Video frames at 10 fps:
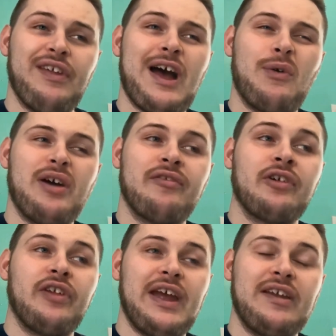However,
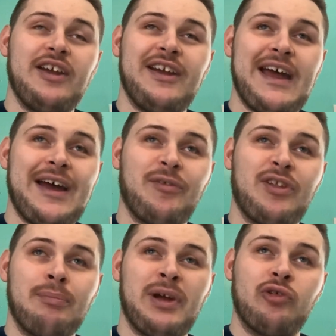they did have
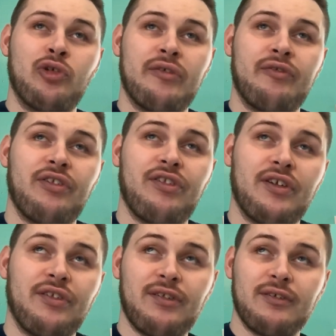some major
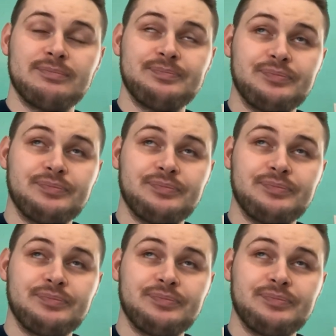differences.